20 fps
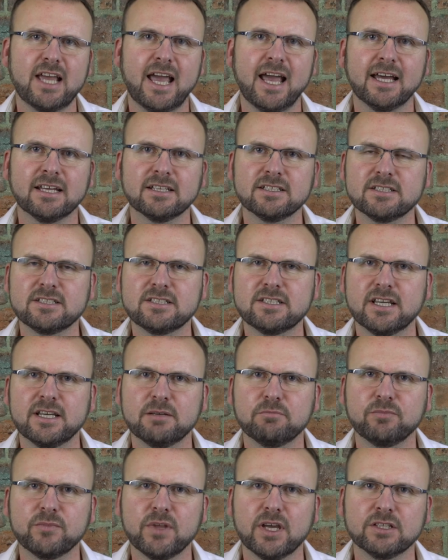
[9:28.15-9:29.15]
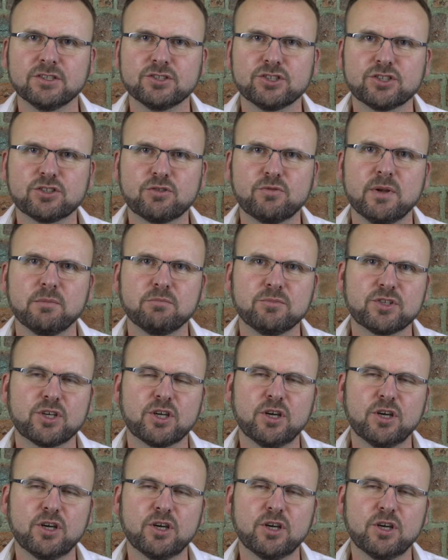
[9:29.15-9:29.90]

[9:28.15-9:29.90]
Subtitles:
and script